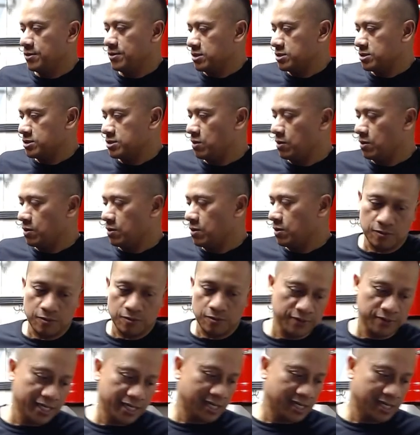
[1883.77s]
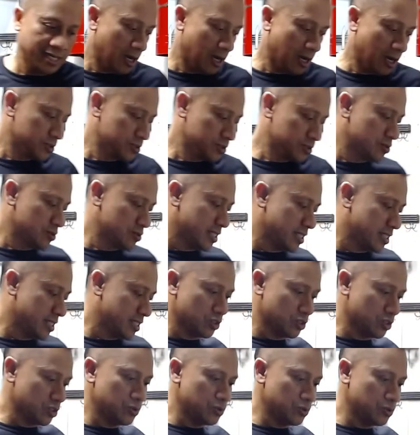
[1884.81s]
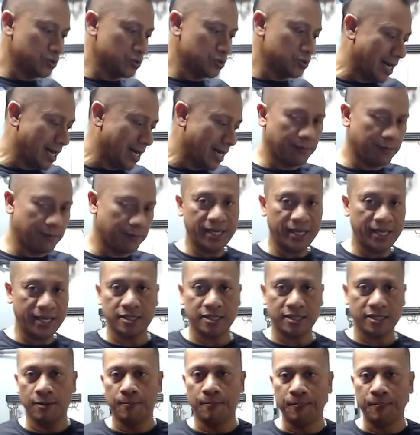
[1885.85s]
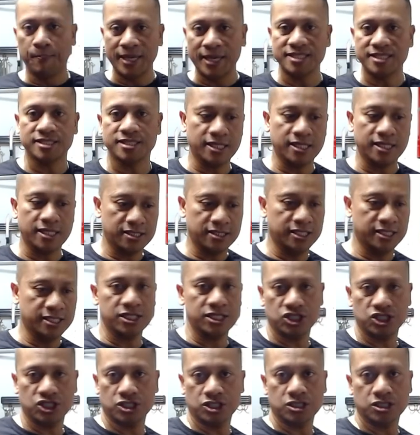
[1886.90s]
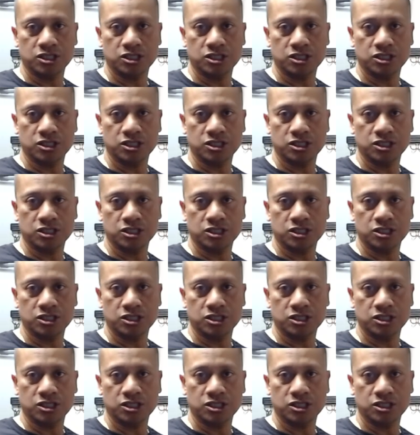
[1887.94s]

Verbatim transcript: so right now it's good. I show you how to make a basic dish,